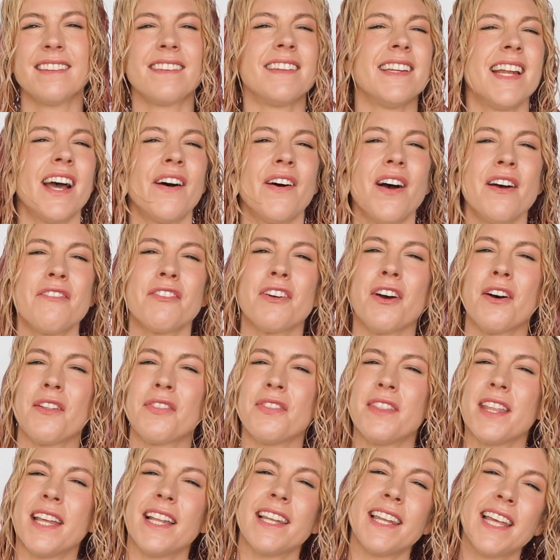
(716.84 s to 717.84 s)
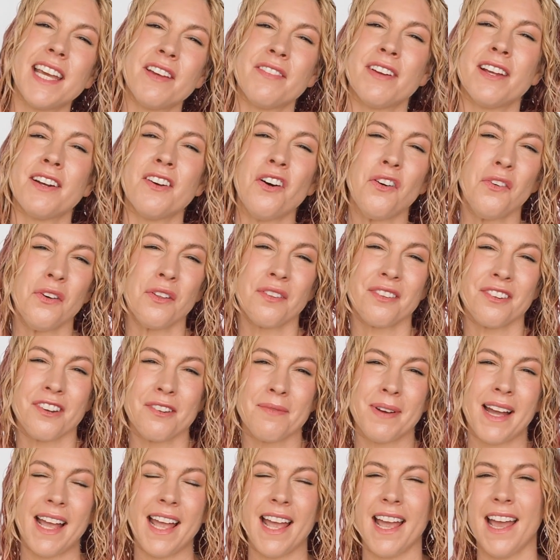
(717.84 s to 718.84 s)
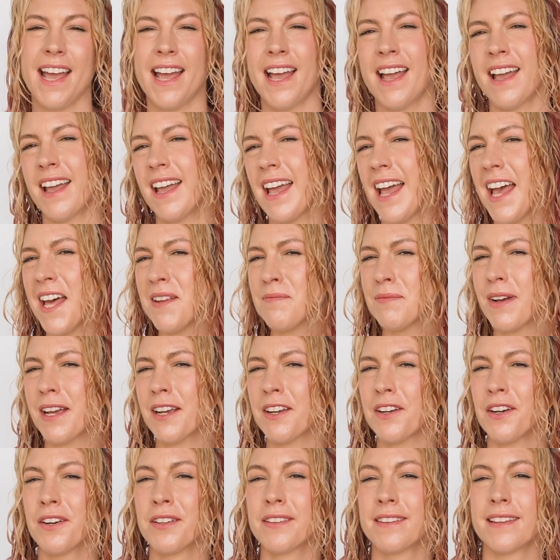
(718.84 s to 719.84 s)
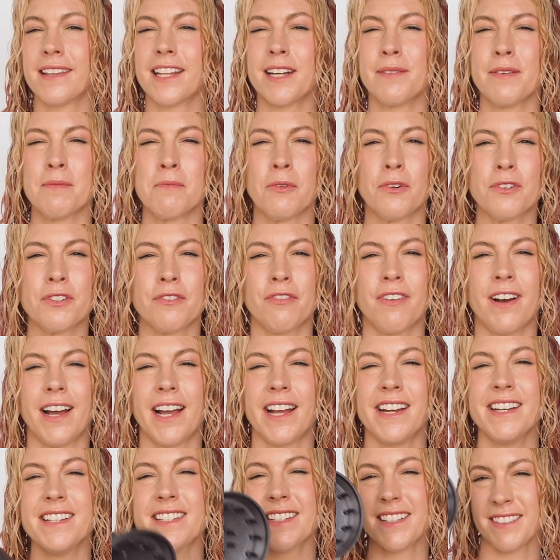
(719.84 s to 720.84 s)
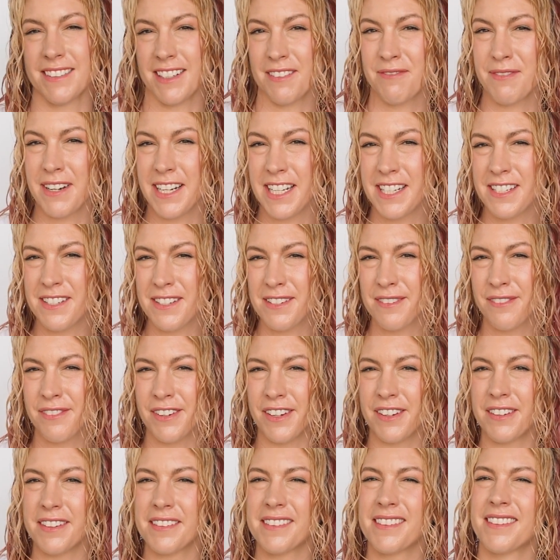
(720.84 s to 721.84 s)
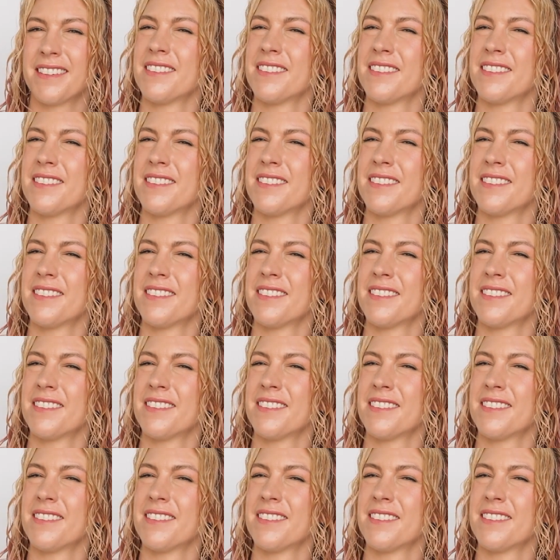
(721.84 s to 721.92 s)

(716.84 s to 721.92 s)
So now I've got the leave-in all through my hair and my curls a little bit more defined. I'm ready to diffuse.